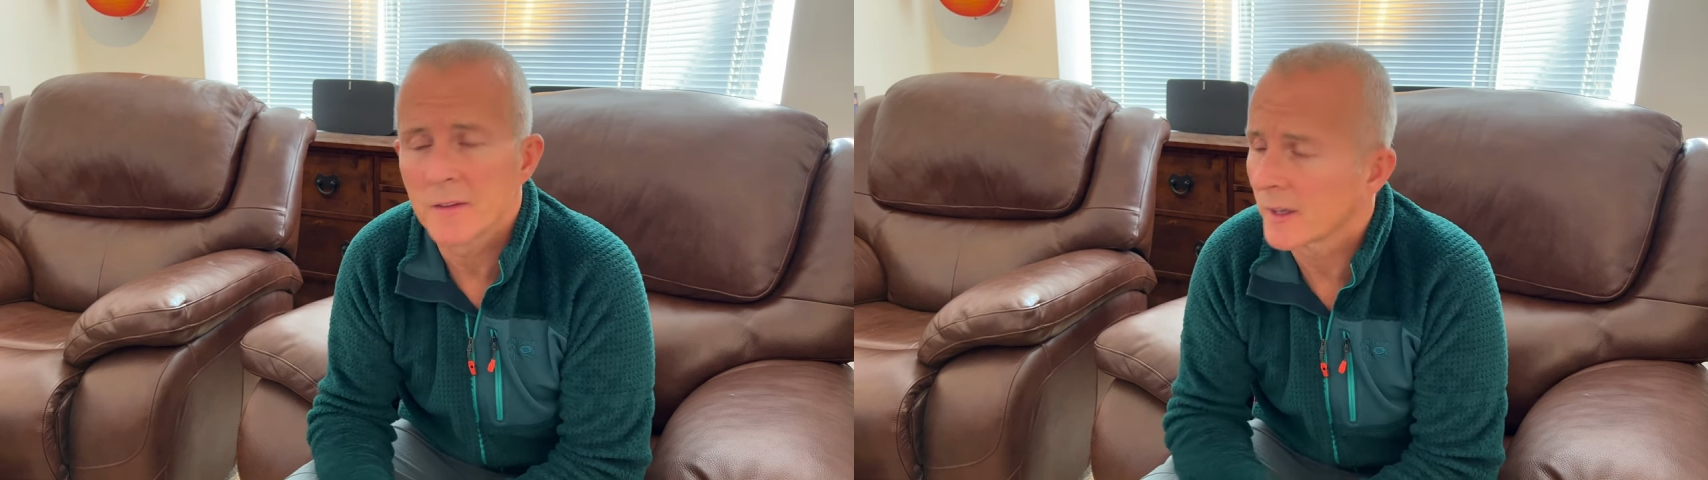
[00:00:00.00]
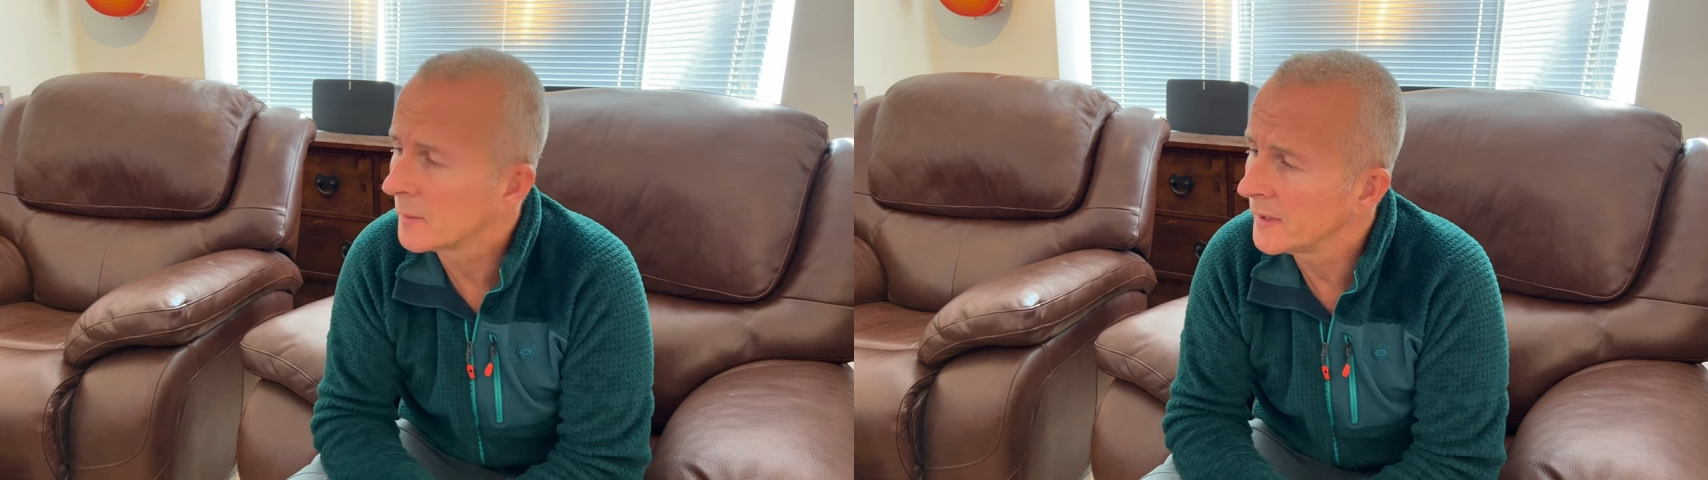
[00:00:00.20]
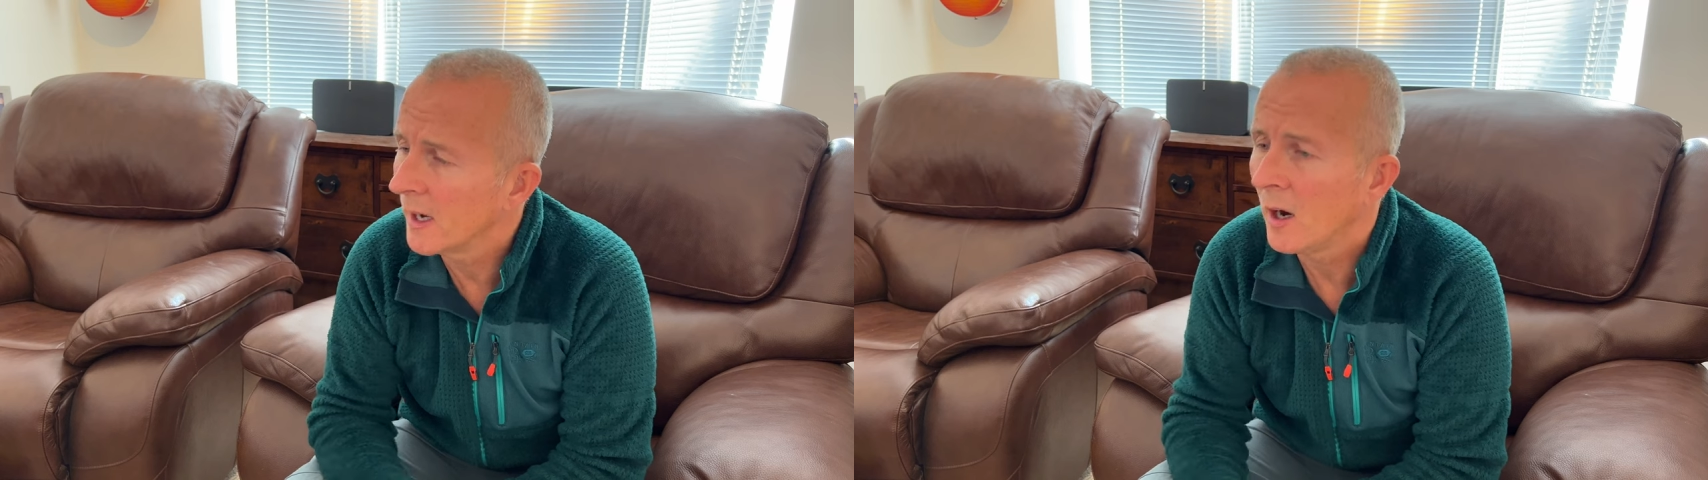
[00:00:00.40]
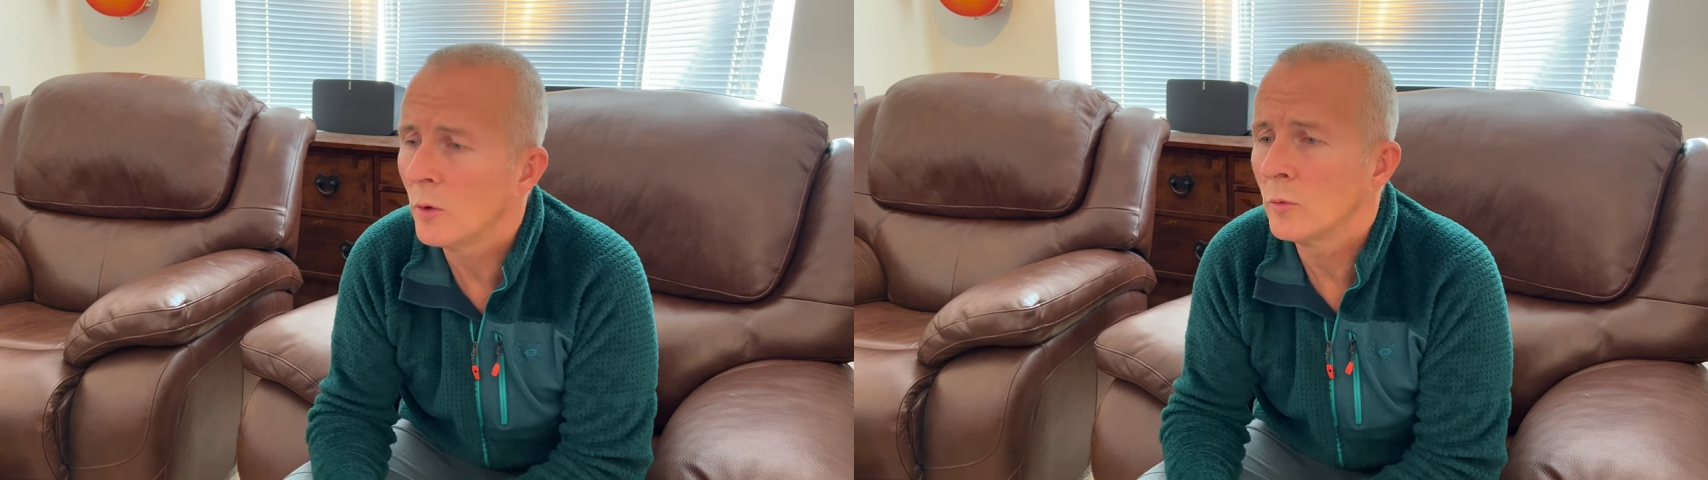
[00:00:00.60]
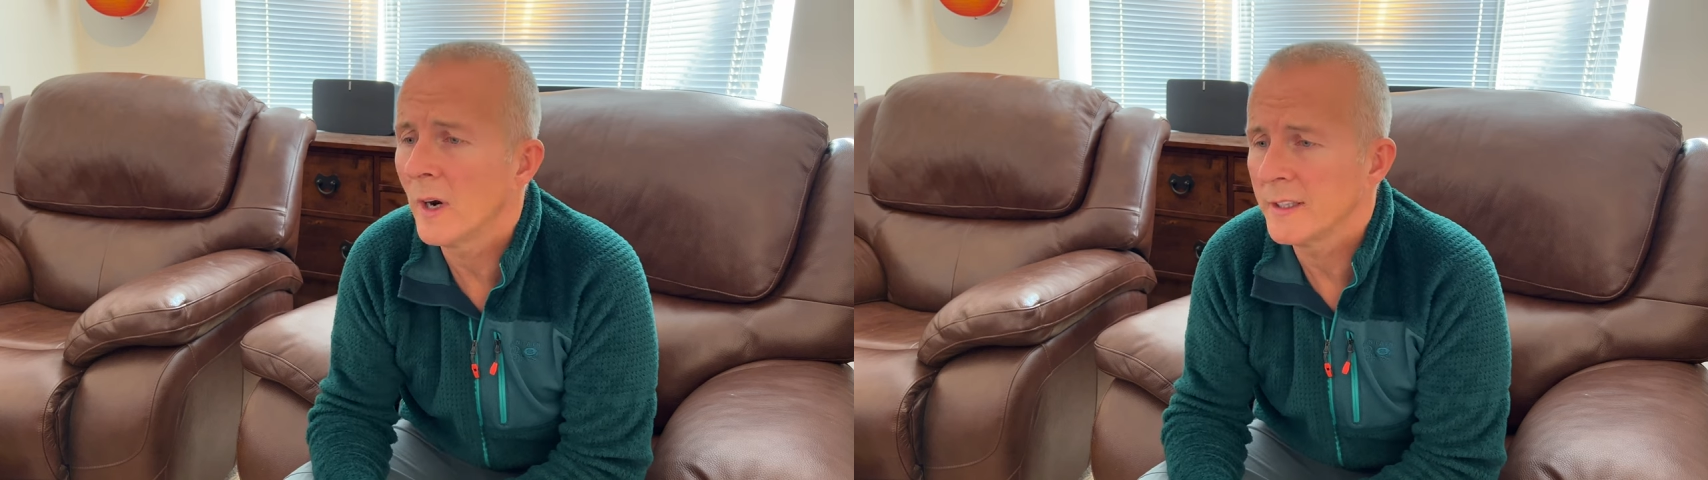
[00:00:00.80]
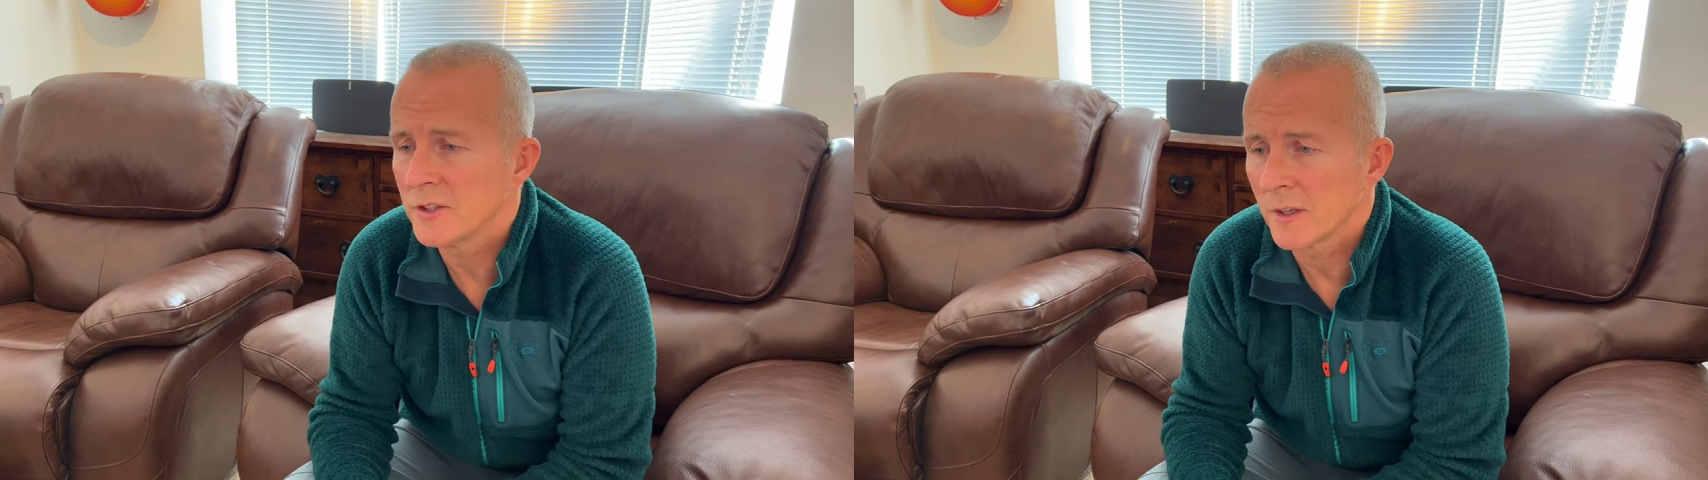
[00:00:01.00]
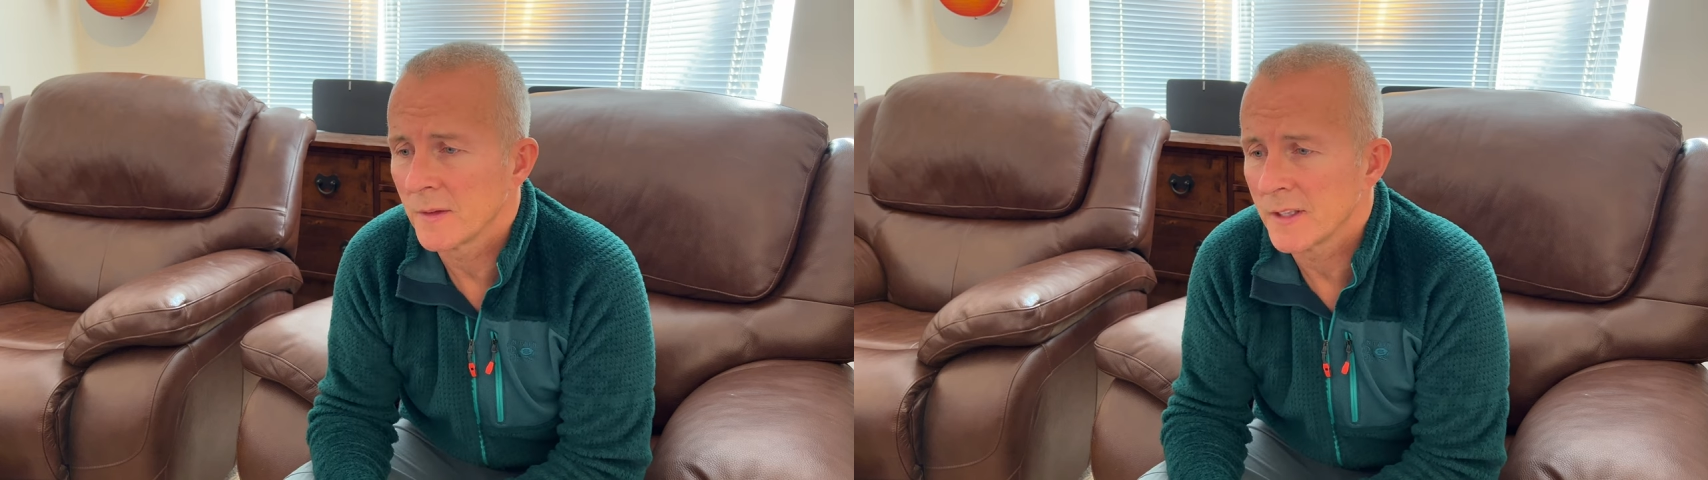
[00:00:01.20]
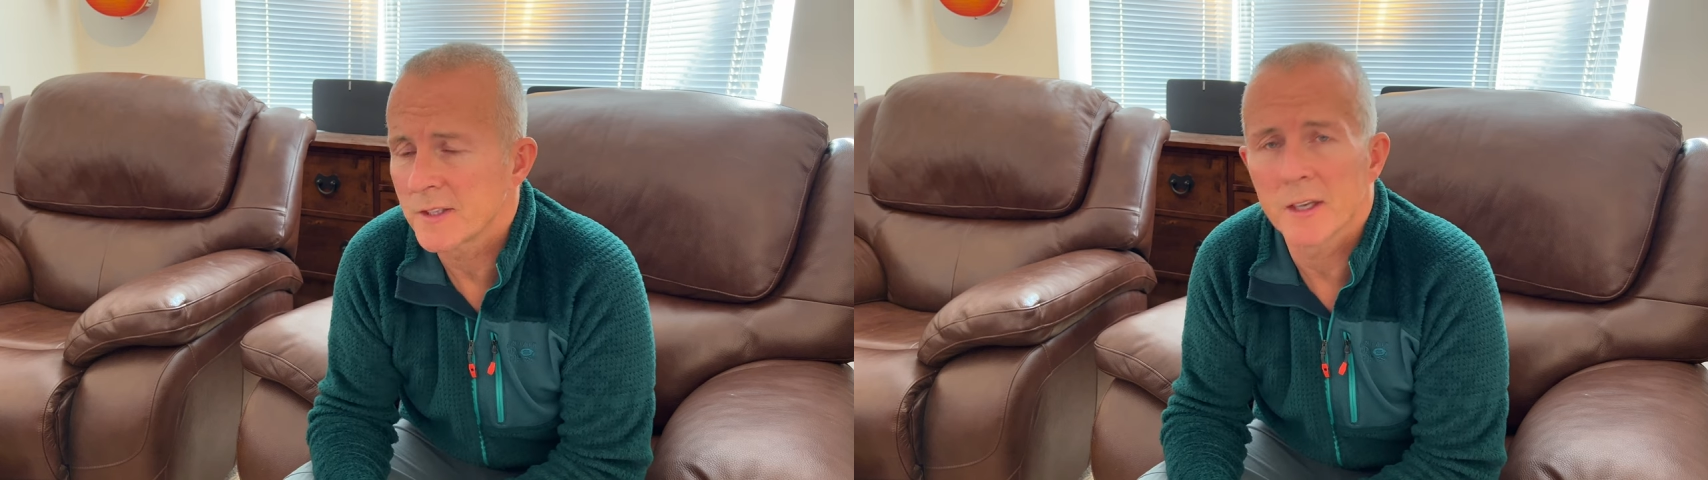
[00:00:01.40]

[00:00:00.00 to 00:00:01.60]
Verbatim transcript: There can be a whole range on these.